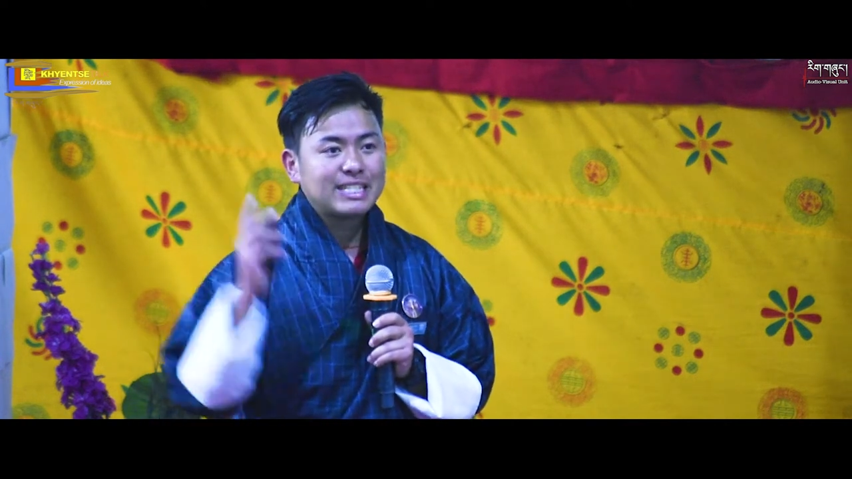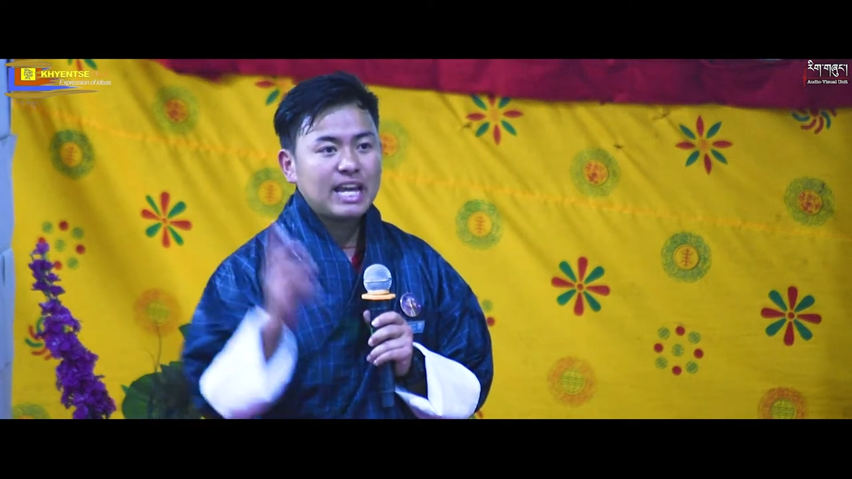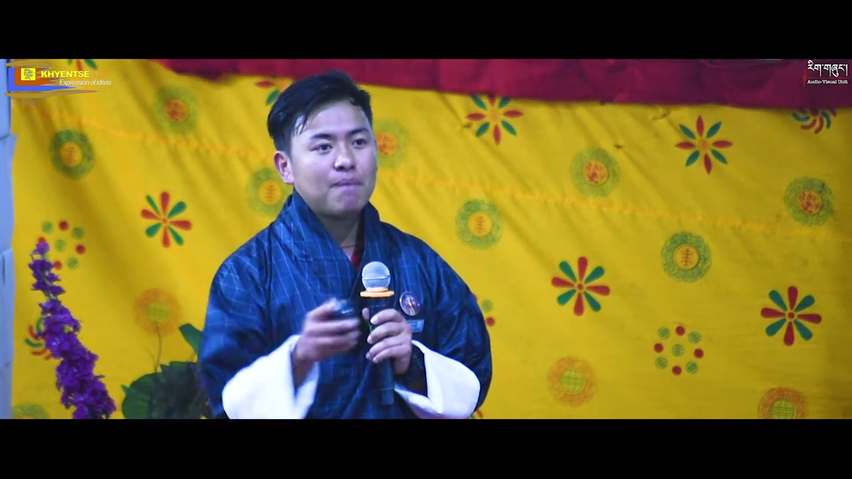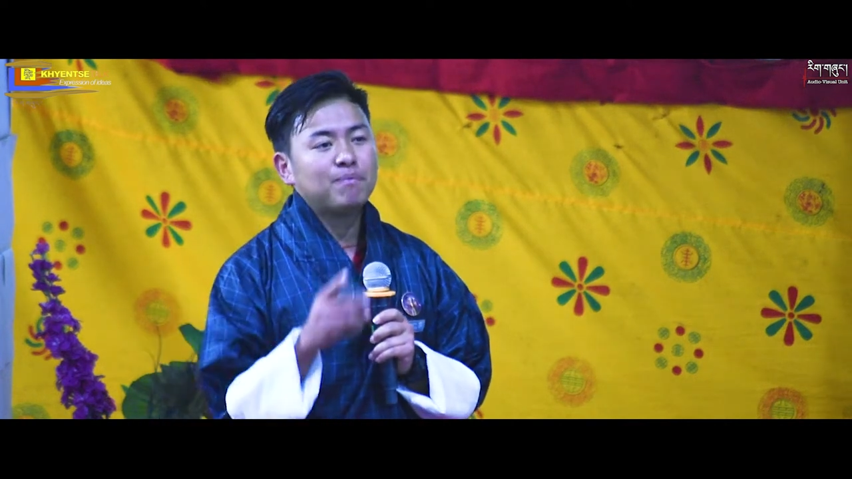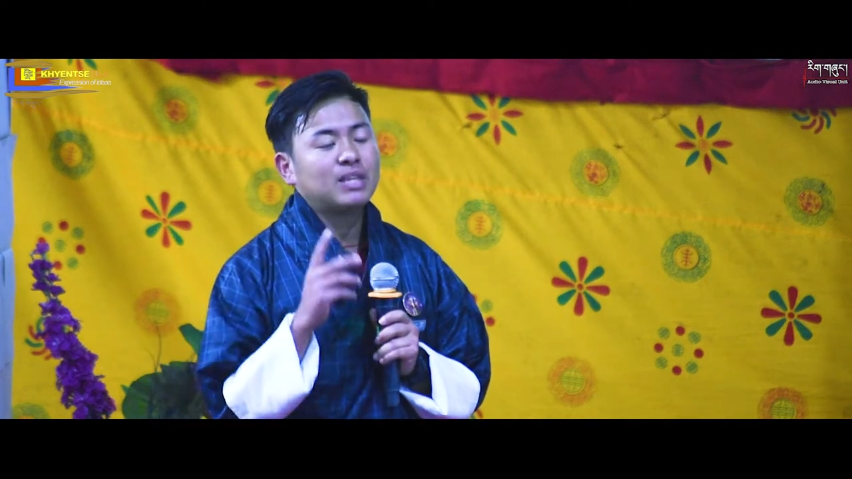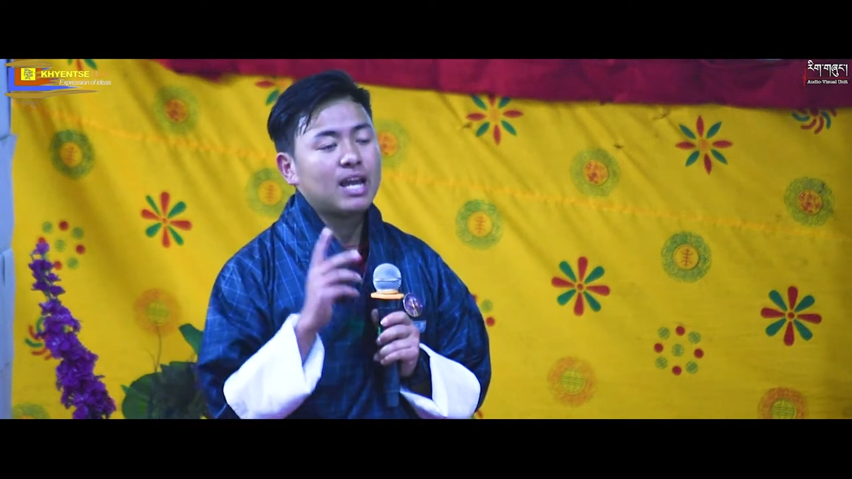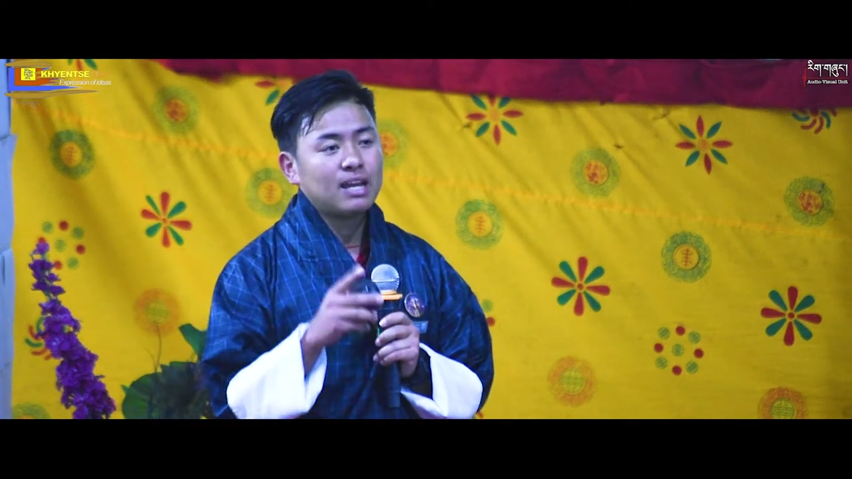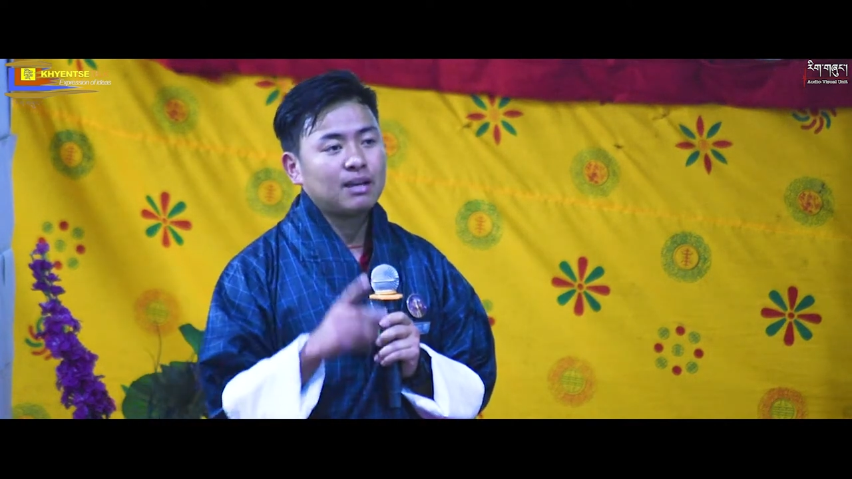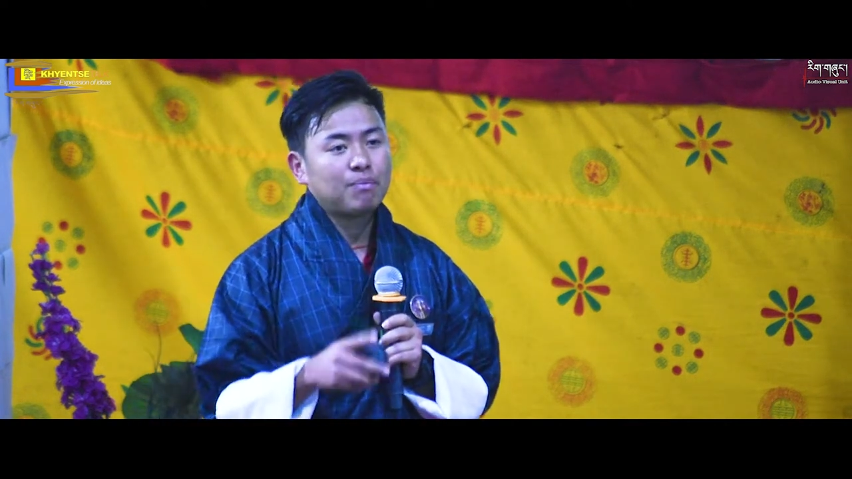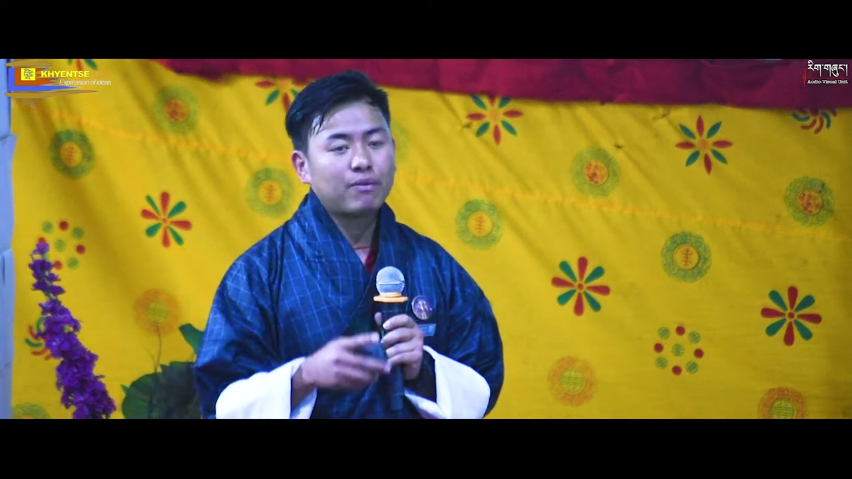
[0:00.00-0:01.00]
same
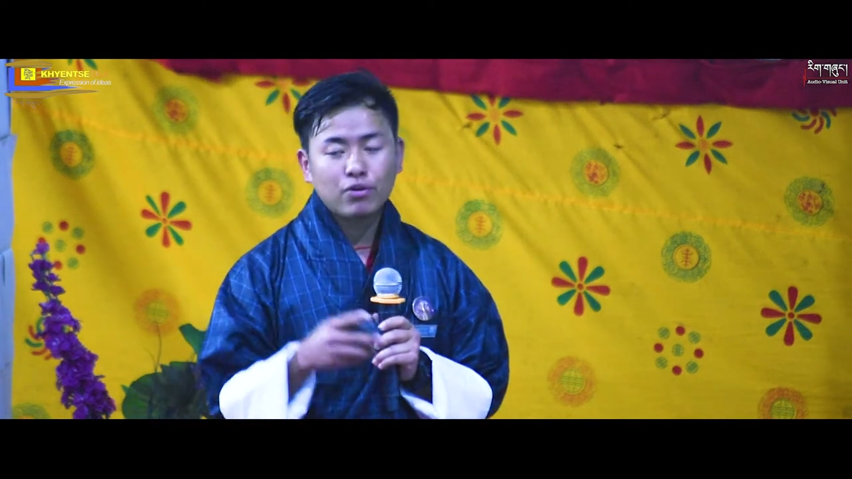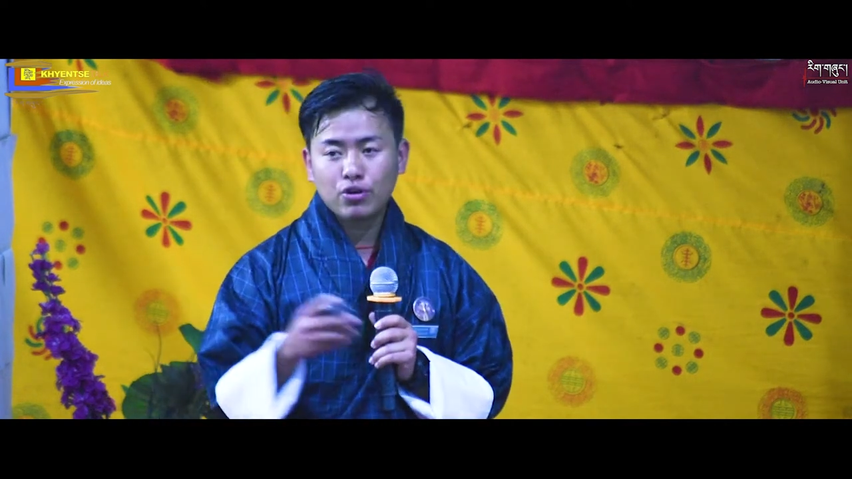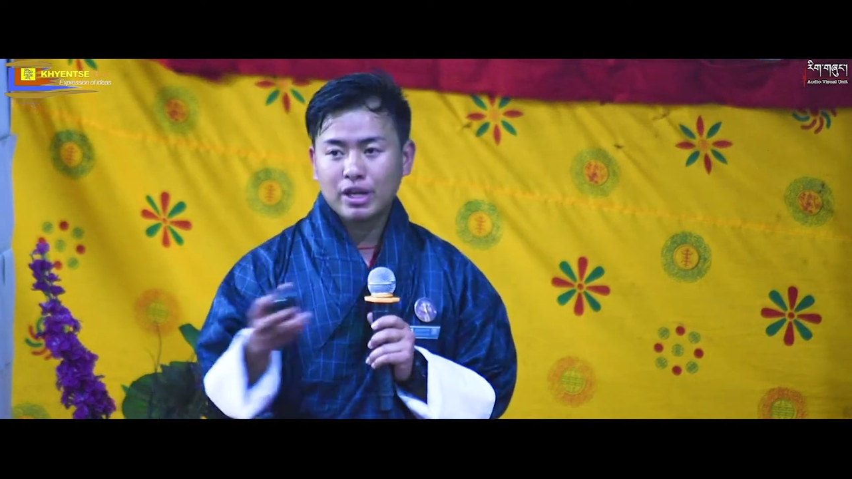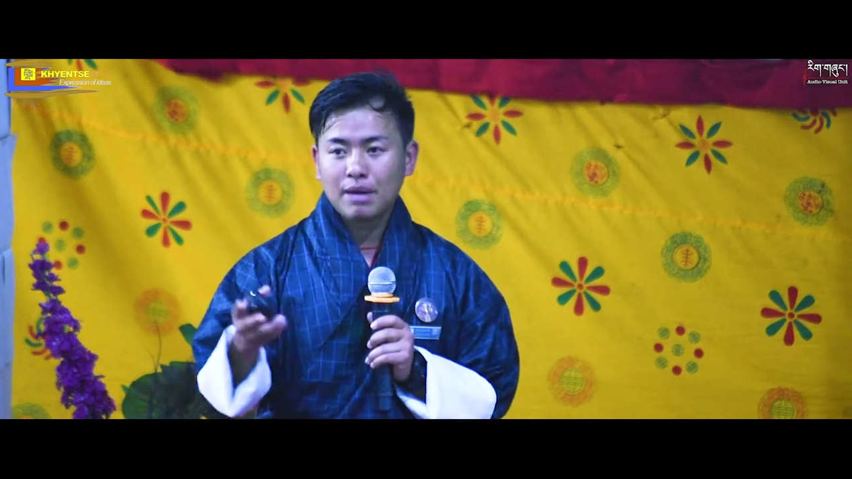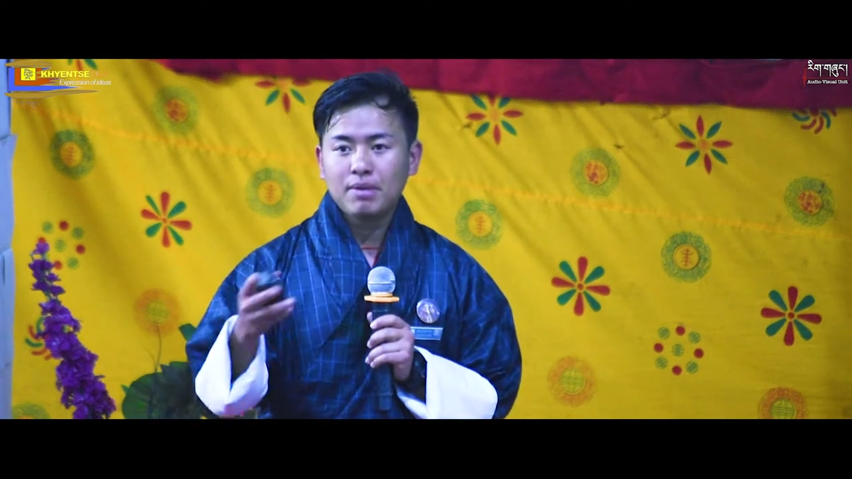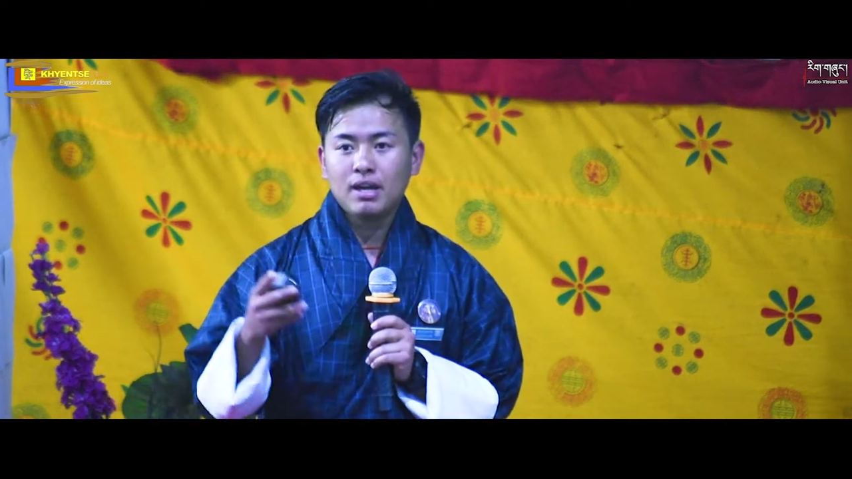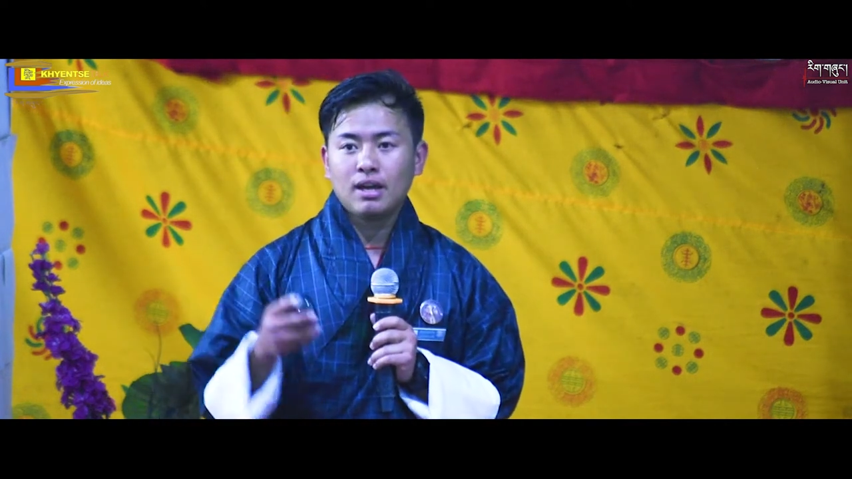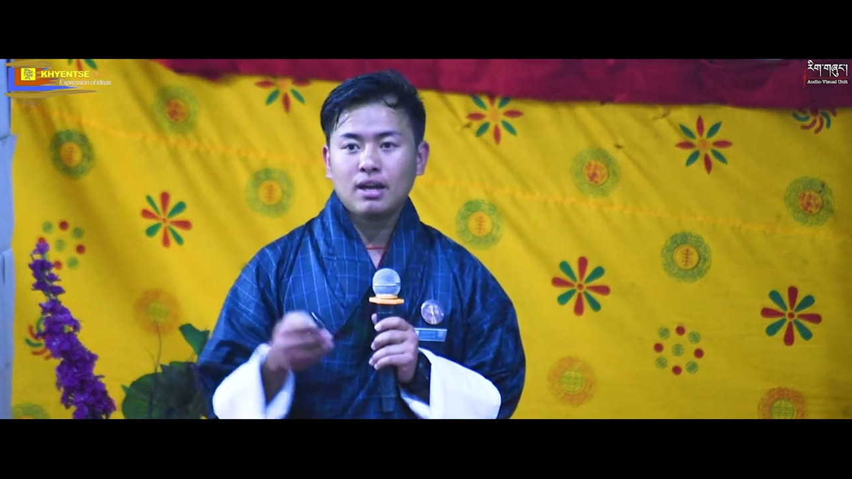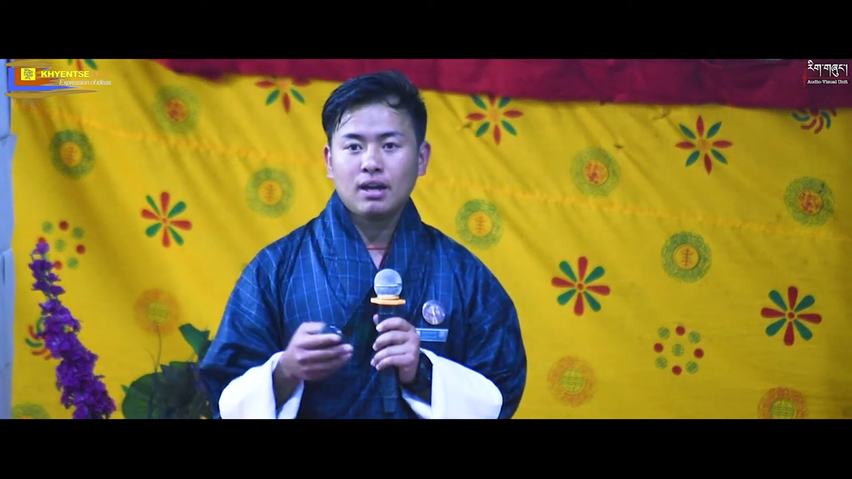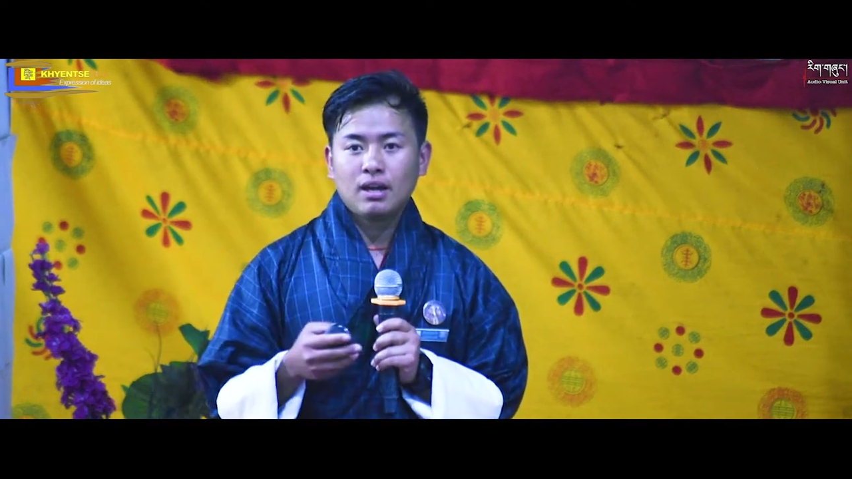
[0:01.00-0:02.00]
thing before you came here.